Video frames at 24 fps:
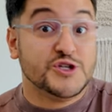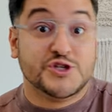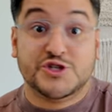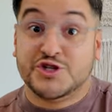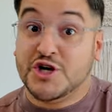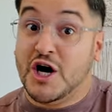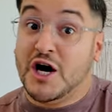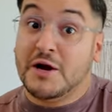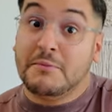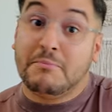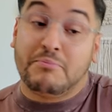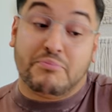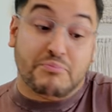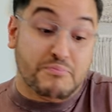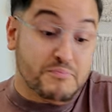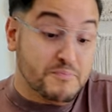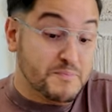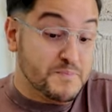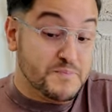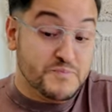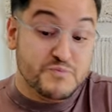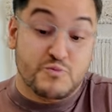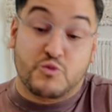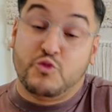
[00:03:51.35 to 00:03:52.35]
John,
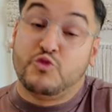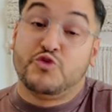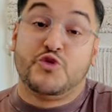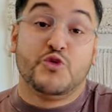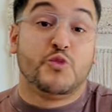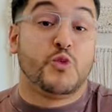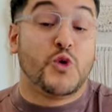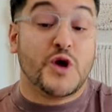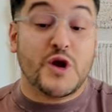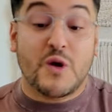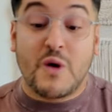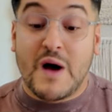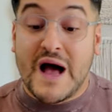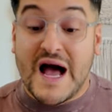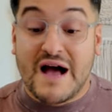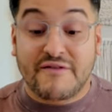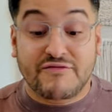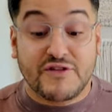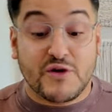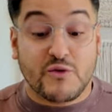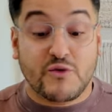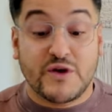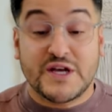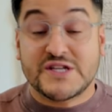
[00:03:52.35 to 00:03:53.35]
we don't
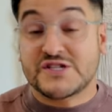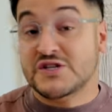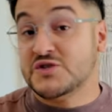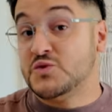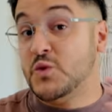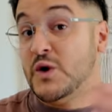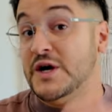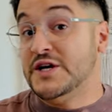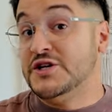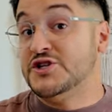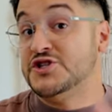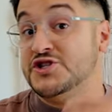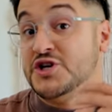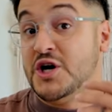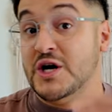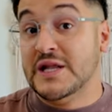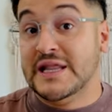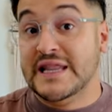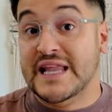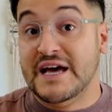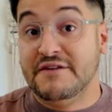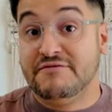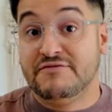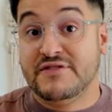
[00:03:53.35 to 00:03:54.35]
have the reasons why
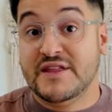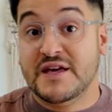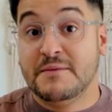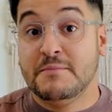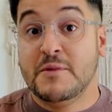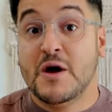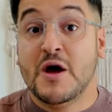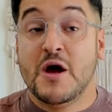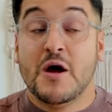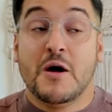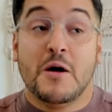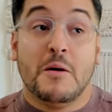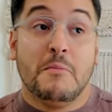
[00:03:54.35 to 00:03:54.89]
John left them.